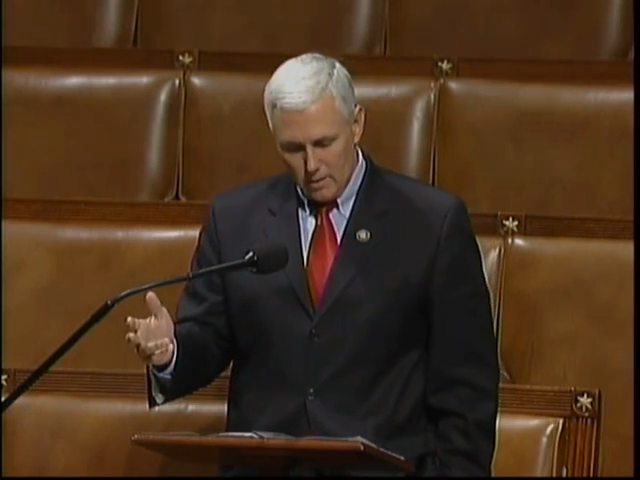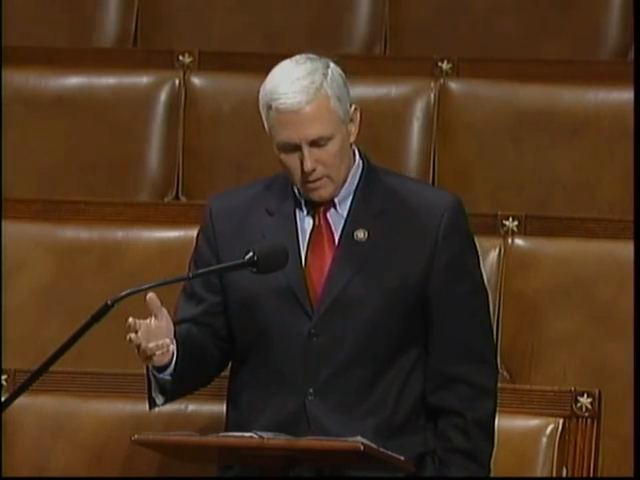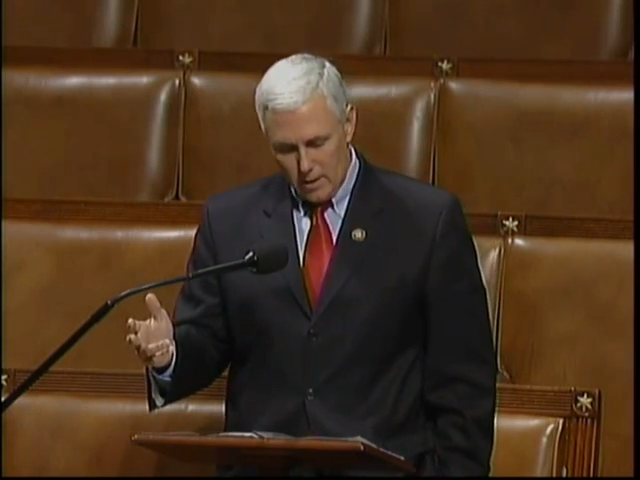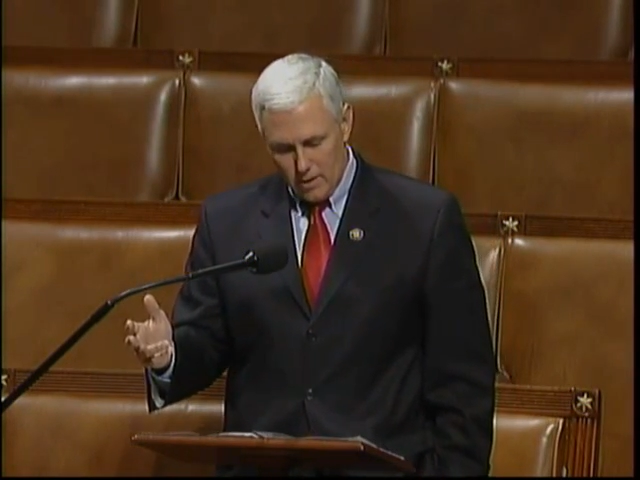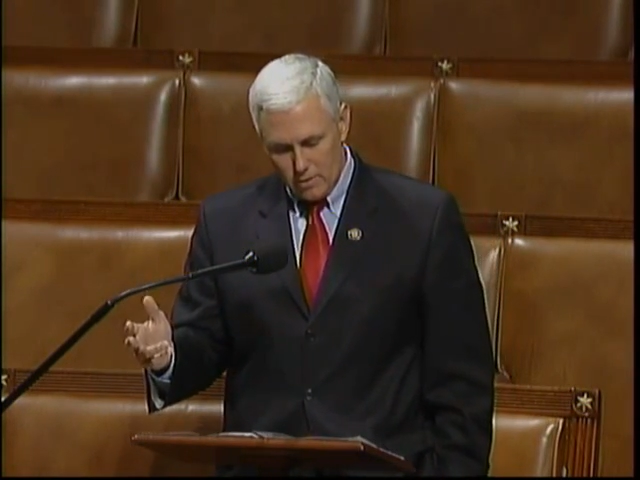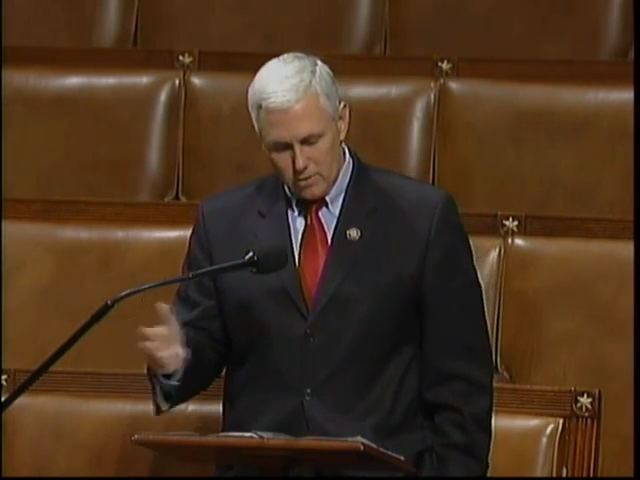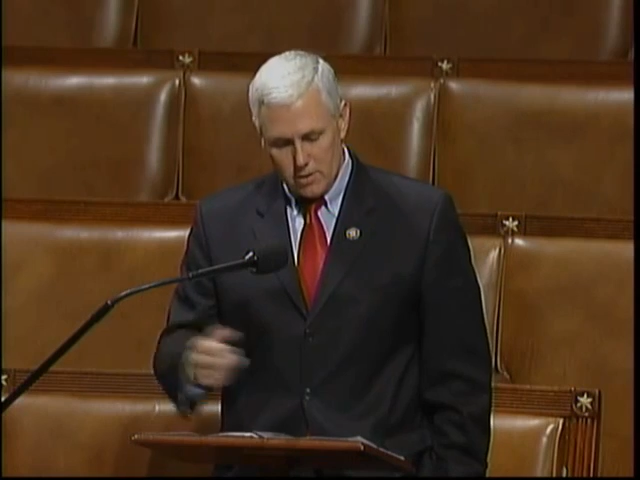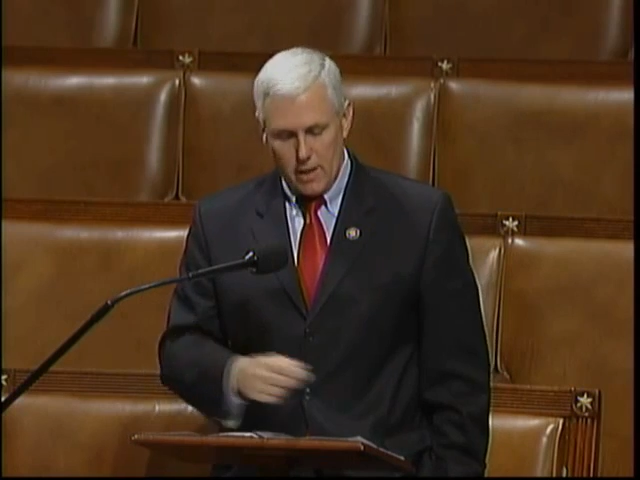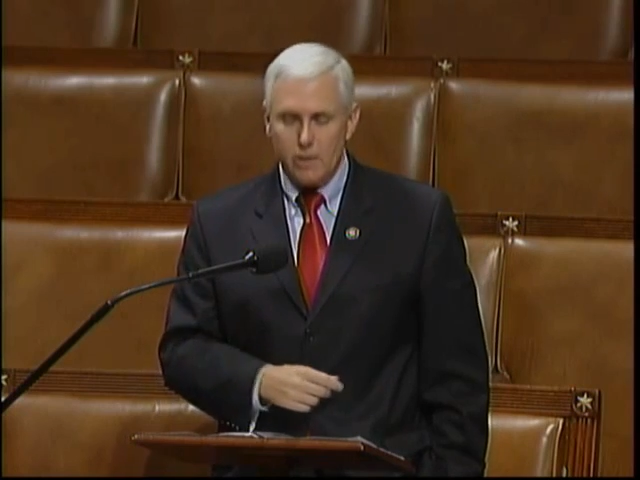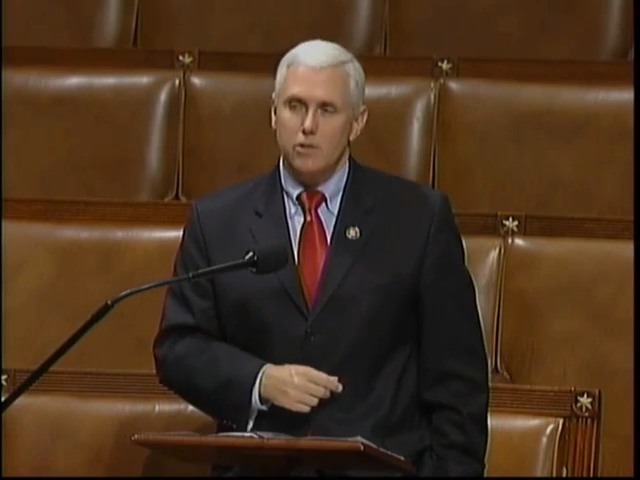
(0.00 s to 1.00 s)
in
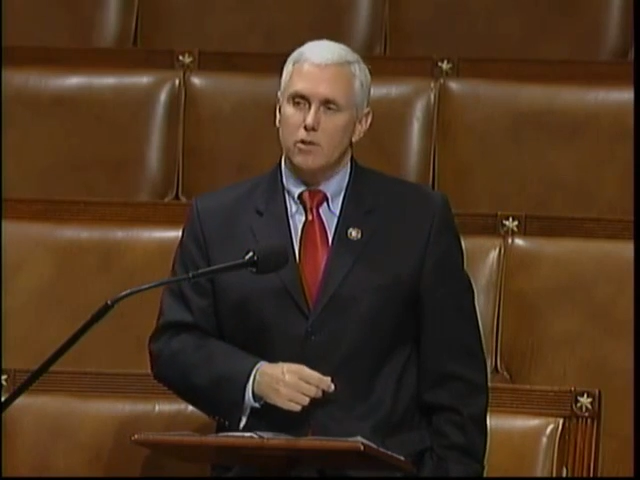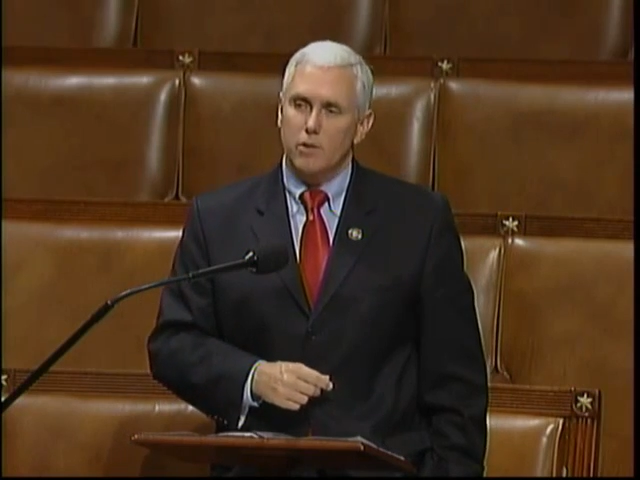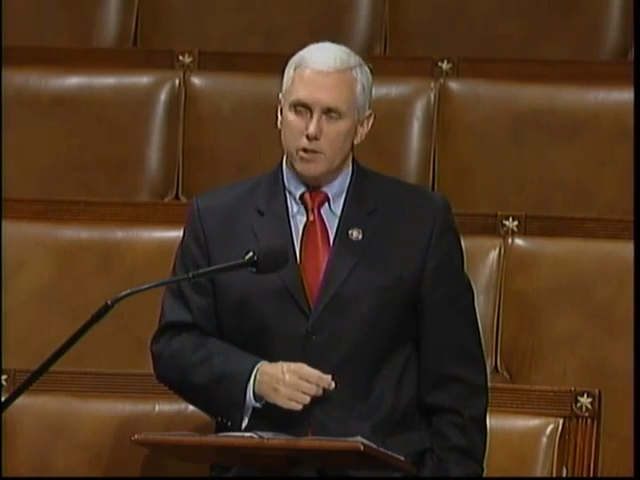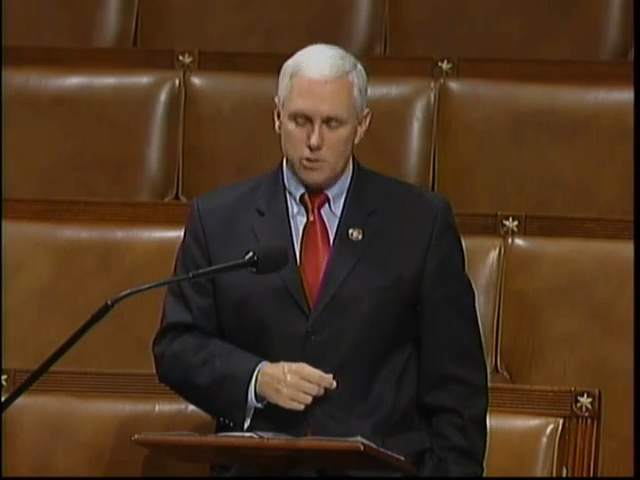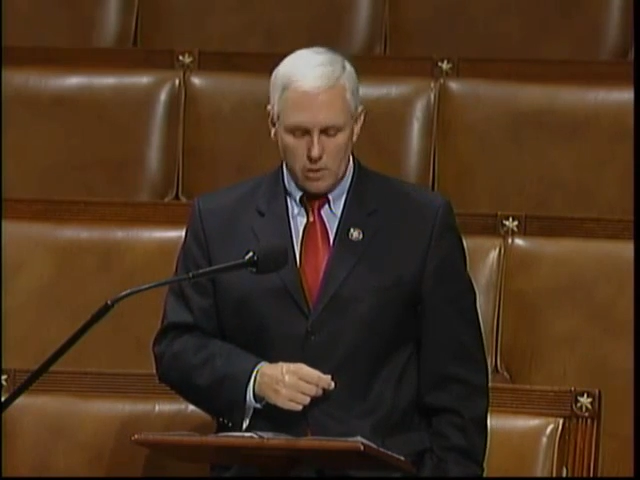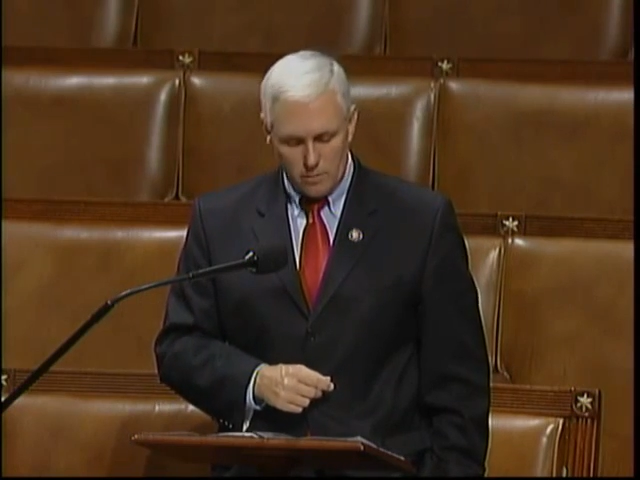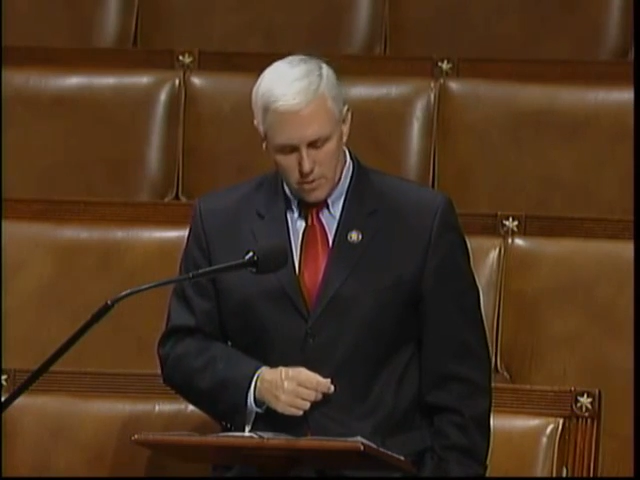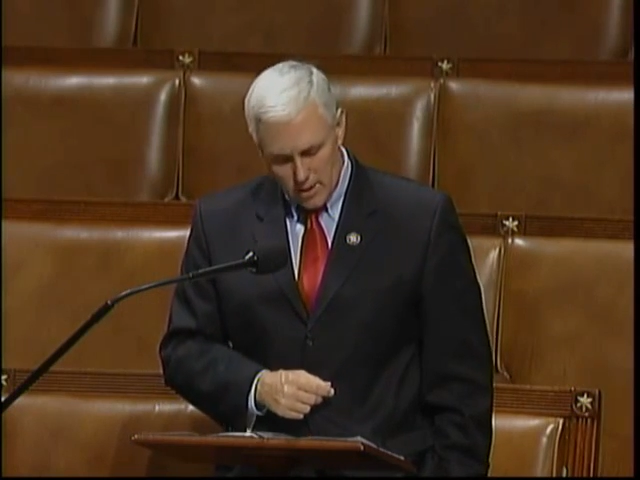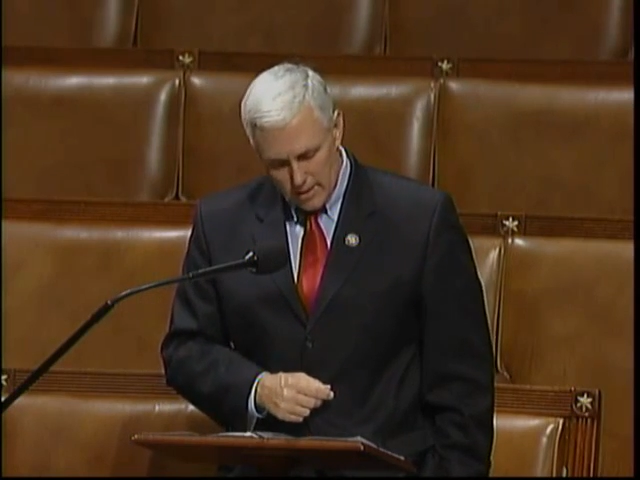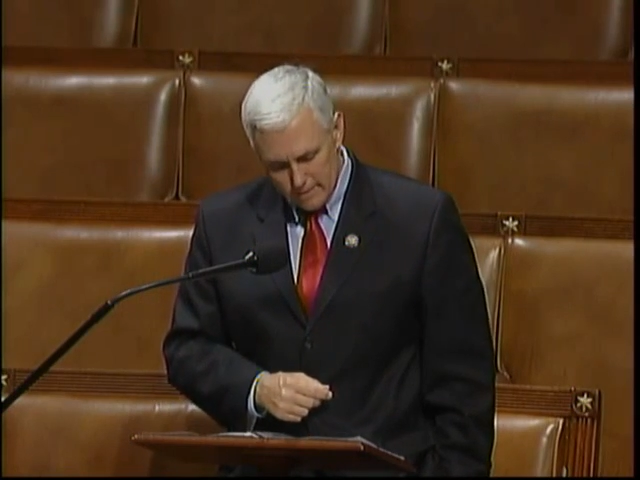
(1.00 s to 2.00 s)
tax increases over
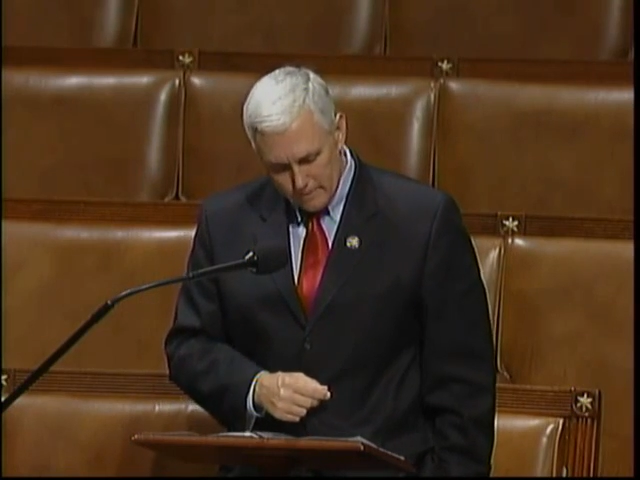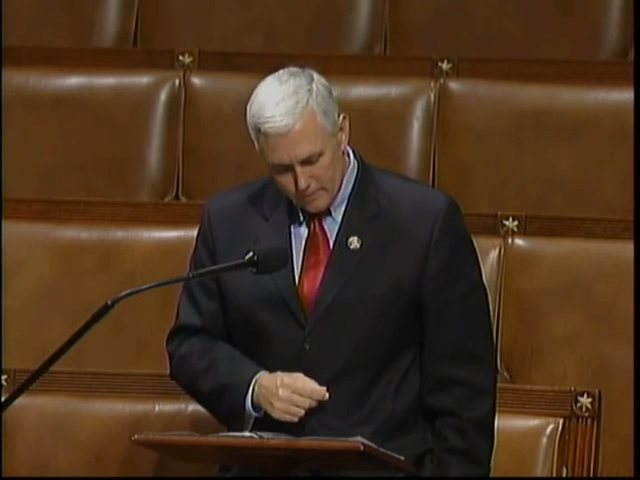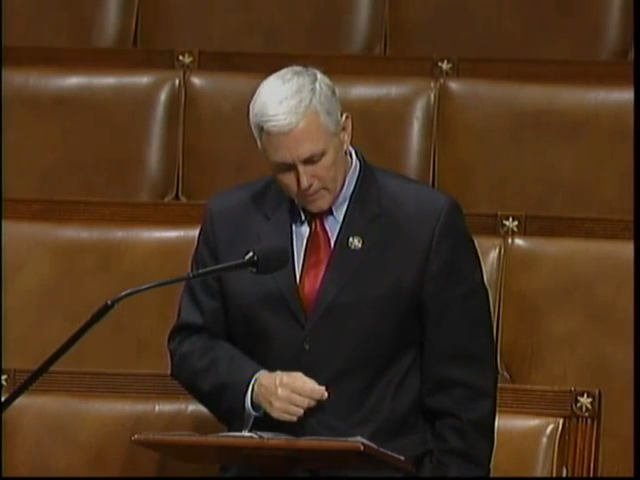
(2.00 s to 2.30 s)
10.